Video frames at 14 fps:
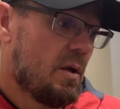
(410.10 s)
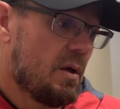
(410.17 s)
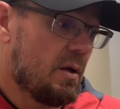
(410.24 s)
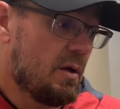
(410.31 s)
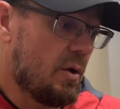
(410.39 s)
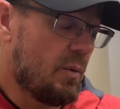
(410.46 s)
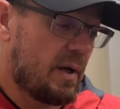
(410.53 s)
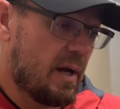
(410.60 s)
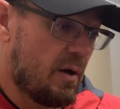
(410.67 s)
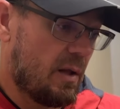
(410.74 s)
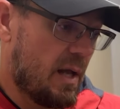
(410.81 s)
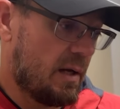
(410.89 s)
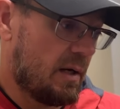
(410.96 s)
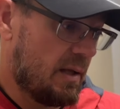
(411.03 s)
you know, when
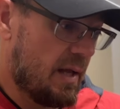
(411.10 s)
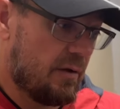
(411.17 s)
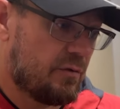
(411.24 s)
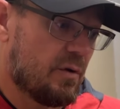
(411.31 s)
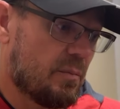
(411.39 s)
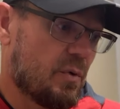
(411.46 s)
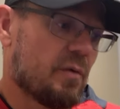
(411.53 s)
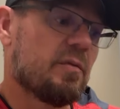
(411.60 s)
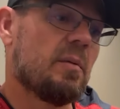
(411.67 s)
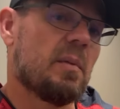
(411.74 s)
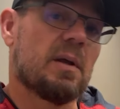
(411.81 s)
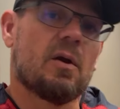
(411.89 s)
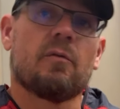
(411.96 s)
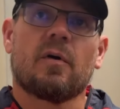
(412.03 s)
Carolina last year moved him
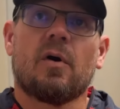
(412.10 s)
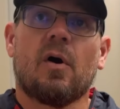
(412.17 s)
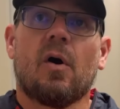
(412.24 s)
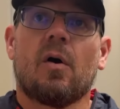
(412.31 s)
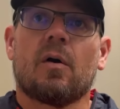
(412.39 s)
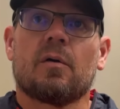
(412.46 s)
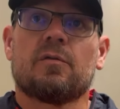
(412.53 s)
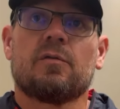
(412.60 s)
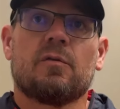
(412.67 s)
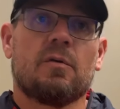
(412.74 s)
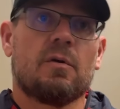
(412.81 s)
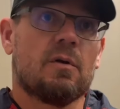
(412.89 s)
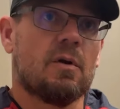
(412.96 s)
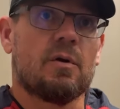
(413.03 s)
in over guards,
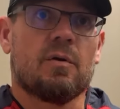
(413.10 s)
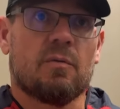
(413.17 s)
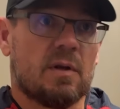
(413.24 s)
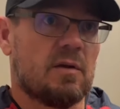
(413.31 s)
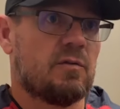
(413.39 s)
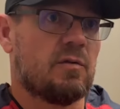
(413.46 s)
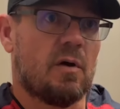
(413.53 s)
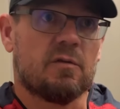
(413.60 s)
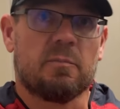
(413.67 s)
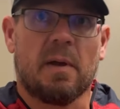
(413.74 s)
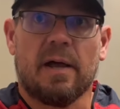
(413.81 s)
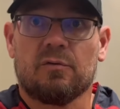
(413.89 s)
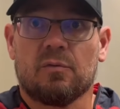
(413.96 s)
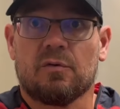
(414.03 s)
you know, you really saw his
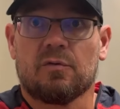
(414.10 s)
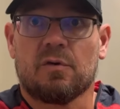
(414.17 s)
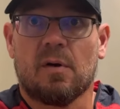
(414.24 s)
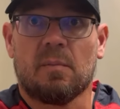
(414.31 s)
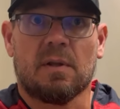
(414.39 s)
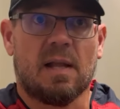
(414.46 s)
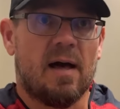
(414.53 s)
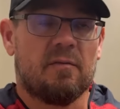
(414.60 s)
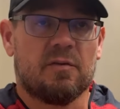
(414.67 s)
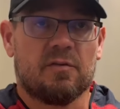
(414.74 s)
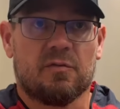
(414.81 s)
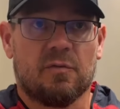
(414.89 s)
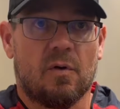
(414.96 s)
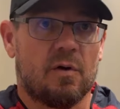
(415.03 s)
pass rush come alive
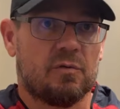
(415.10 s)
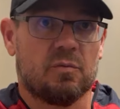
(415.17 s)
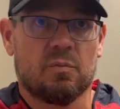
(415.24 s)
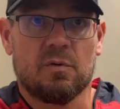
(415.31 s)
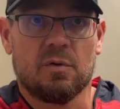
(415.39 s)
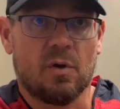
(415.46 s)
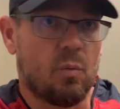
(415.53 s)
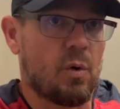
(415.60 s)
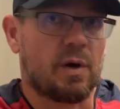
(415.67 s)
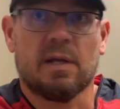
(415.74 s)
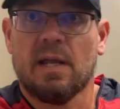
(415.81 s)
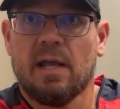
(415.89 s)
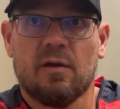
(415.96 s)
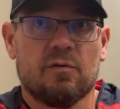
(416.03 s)
as far as, you know,
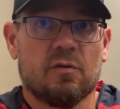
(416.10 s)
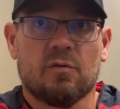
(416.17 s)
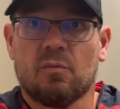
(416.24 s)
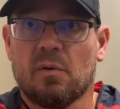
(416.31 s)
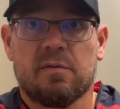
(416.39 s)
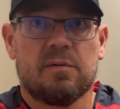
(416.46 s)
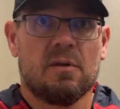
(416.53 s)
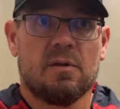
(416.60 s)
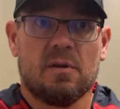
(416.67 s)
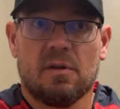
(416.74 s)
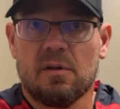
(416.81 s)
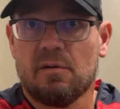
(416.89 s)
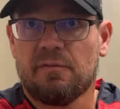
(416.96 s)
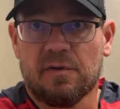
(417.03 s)
working edges with
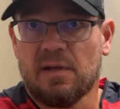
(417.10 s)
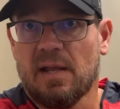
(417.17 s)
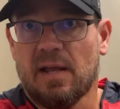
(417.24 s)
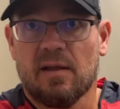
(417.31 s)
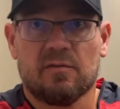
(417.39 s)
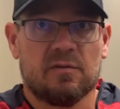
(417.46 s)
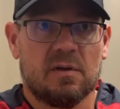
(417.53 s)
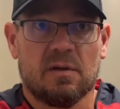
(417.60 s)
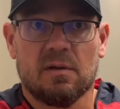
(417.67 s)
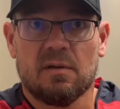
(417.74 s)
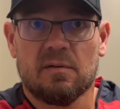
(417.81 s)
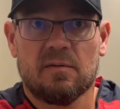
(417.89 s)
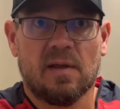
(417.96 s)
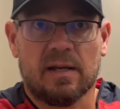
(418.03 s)
finesse and
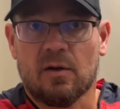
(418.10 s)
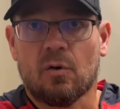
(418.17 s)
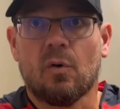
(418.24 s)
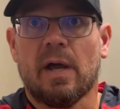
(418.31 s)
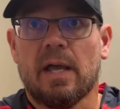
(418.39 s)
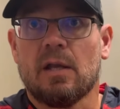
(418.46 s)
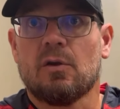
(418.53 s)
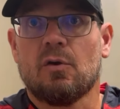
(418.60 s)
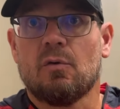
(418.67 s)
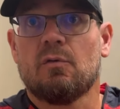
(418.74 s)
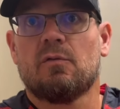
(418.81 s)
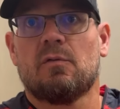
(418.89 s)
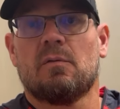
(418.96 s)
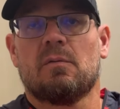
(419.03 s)
technical hand
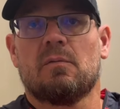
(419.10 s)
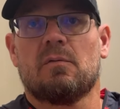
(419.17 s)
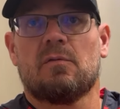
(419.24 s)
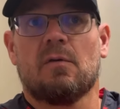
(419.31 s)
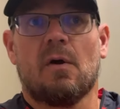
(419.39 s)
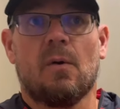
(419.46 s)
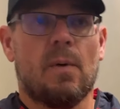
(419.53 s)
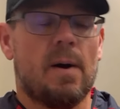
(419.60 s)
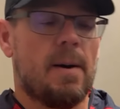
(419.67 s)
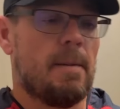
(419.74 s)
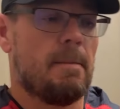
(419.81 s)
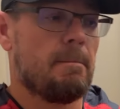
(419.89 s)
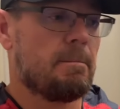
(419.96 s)
use. So